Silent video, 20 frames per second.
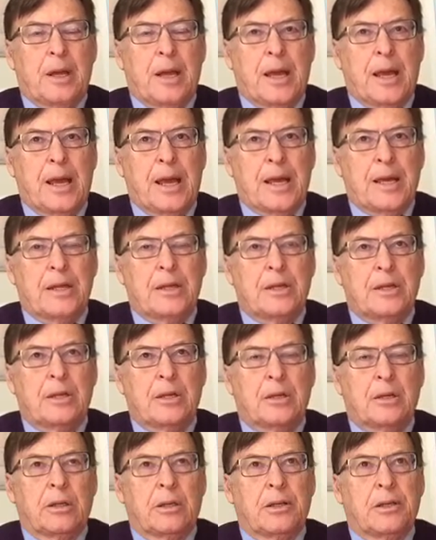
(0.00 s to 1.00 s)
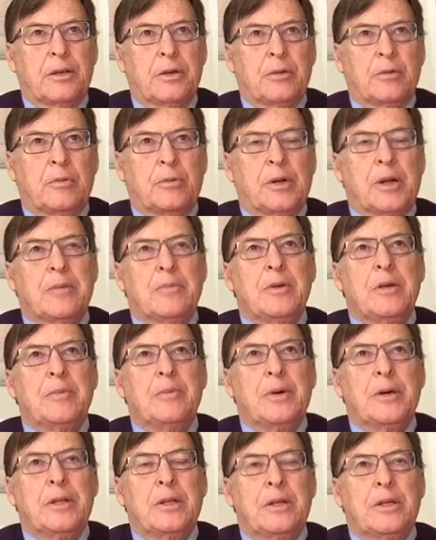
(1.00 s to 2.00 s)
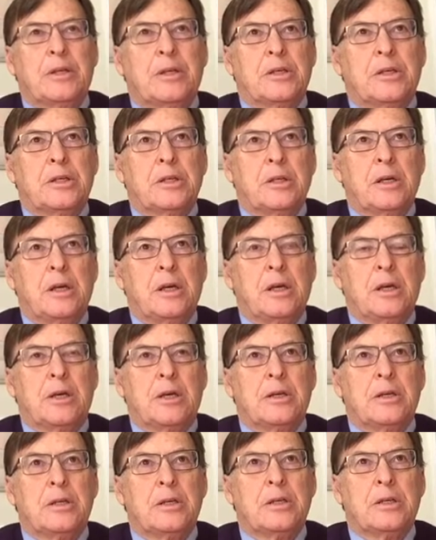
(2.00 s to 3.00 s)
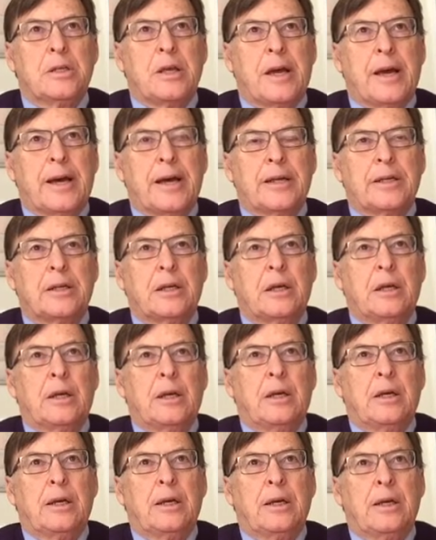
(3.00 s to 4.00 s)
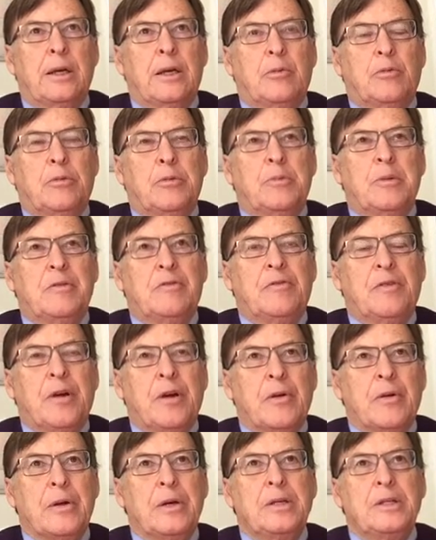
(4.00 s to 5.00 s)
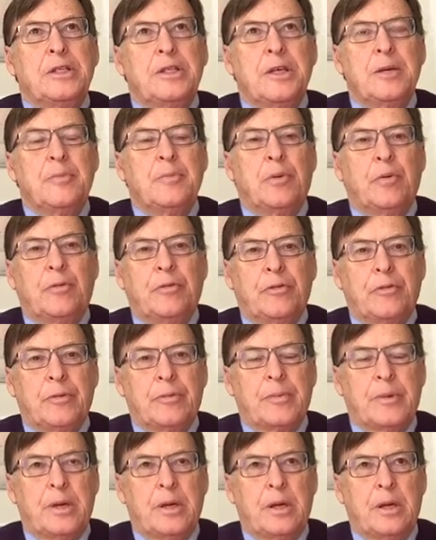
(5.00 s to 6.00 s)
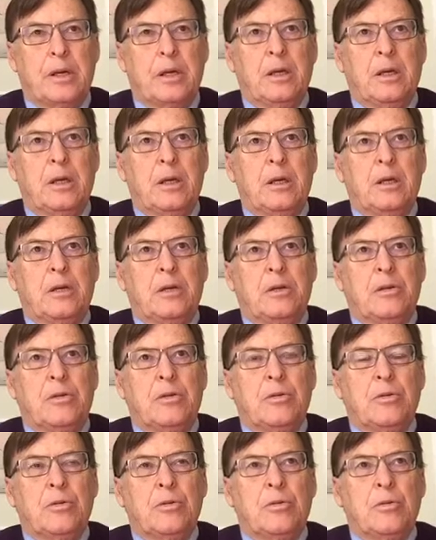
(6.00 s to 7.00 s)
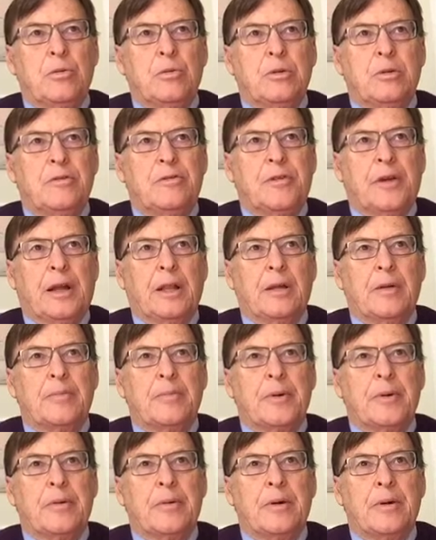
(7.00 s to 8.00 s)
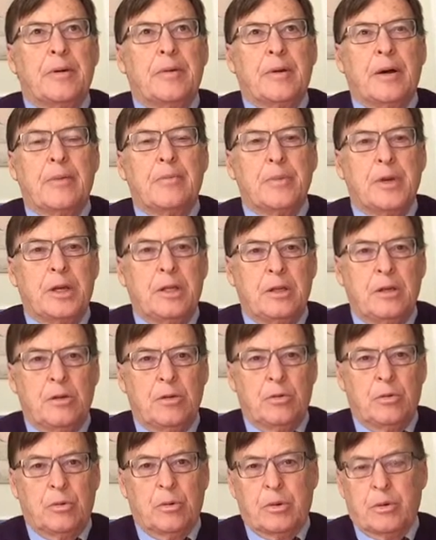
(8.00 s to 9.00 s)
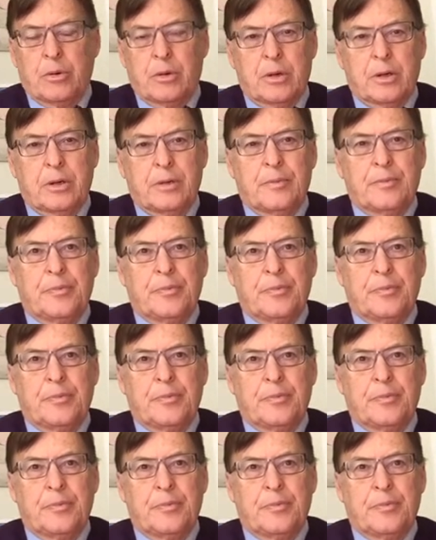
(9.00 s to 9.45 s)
And what I mean by this is that it would be very simple for me to develop a menu or